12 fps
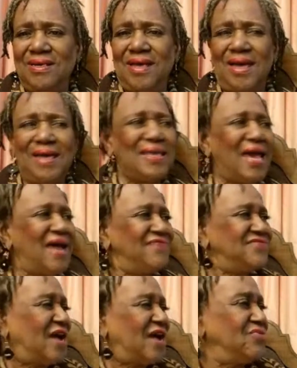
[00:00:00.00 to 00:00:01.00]
And
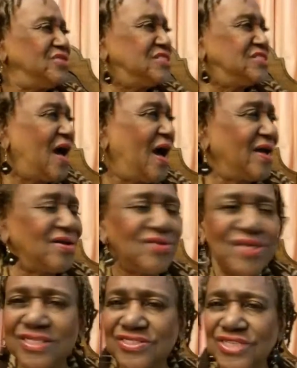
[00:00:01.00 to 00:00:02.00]
after I retired,
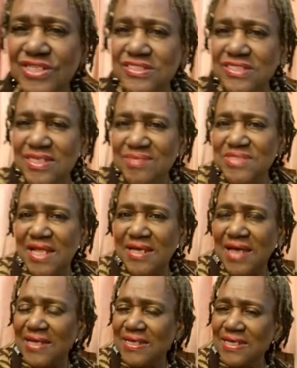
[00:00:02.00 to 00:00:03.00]
it just seems like
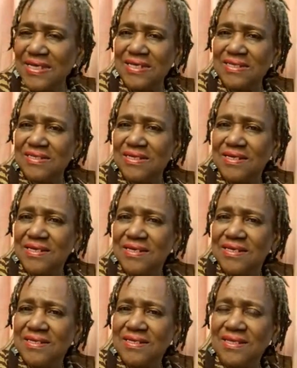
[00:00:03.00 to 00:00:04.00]
I can't
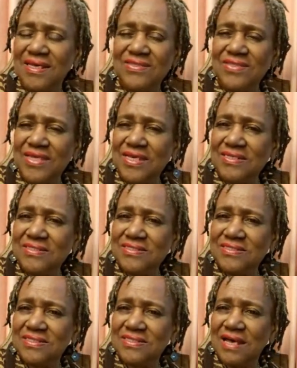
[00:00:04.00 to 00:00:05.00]
get
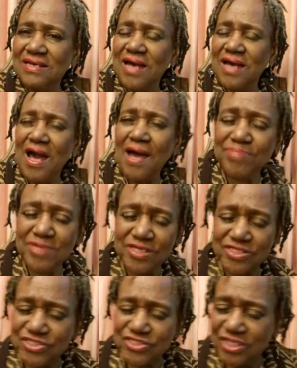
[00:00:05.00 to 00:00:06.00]
things
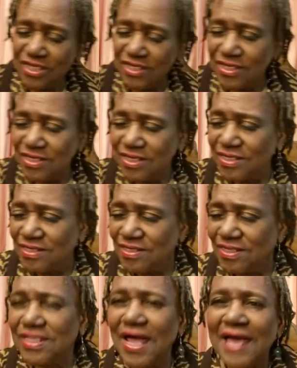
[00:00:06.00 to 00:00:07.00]
accomplished
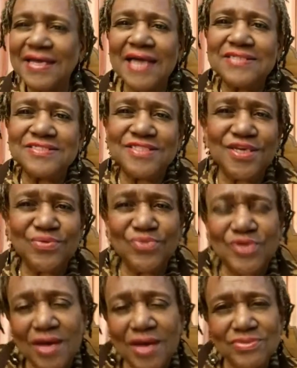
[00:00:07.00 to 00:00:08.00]
like I did
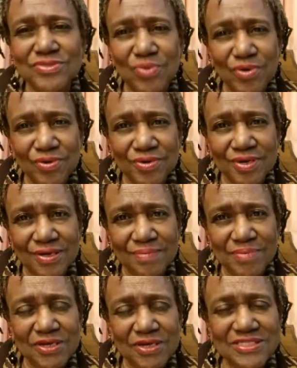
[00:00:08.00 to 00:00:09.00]
when I was working
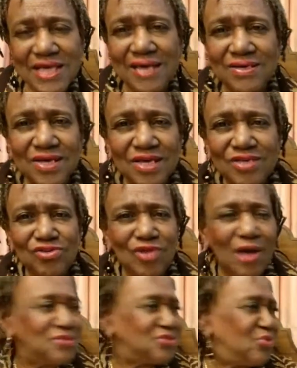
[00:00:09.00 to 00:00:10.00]
because I
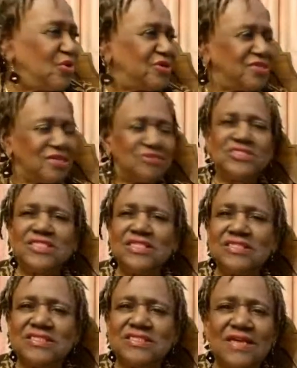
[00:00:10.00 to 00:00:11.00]
was working those
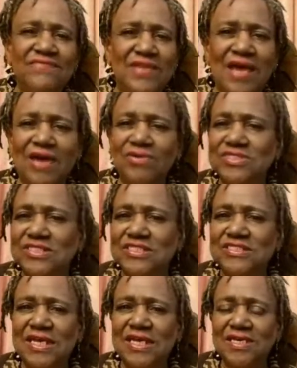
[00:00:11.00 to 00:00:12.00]
6 or 7 hours
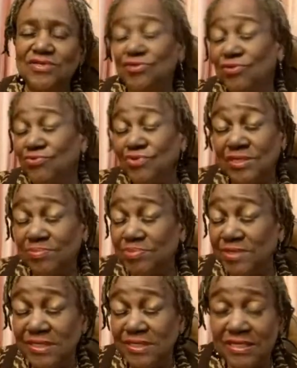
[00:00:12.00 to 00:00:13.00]
a day, really
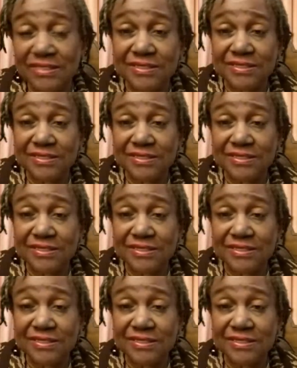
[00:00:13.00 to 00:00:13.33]
putting in